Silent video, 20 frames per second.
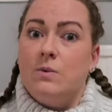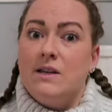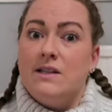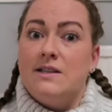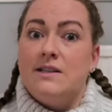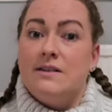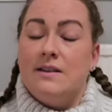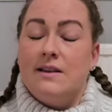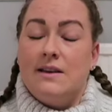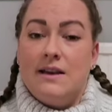
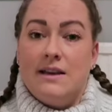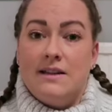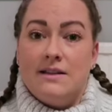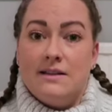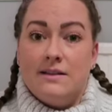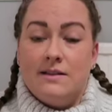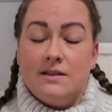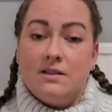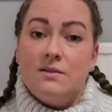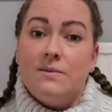wait till they
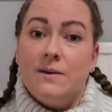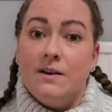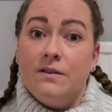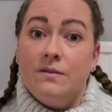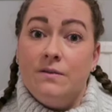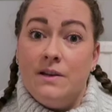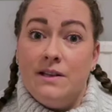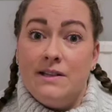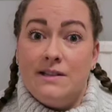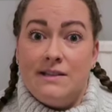get to the
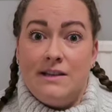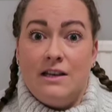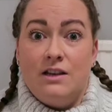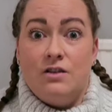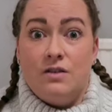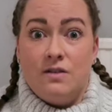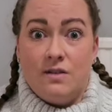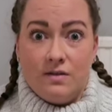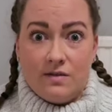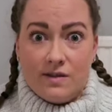12-week
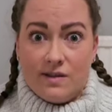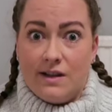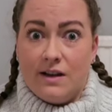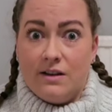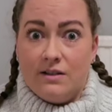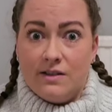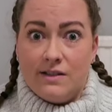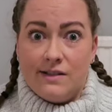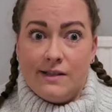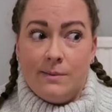stage, they'll
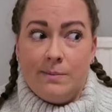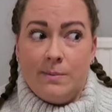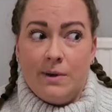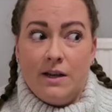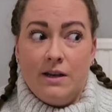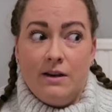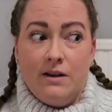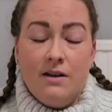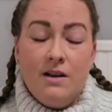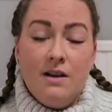start
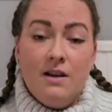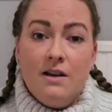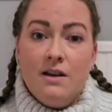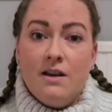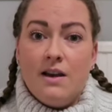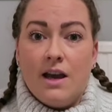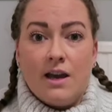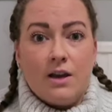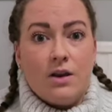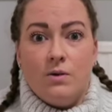sleeping.
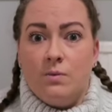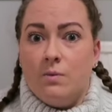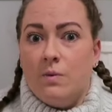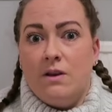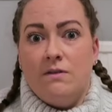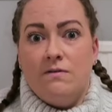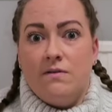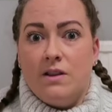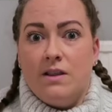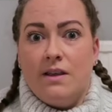I couldn't
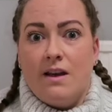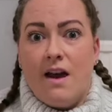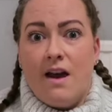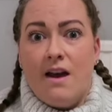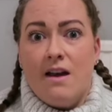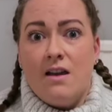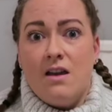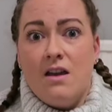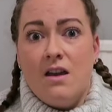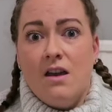wait for
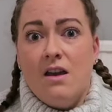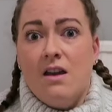that.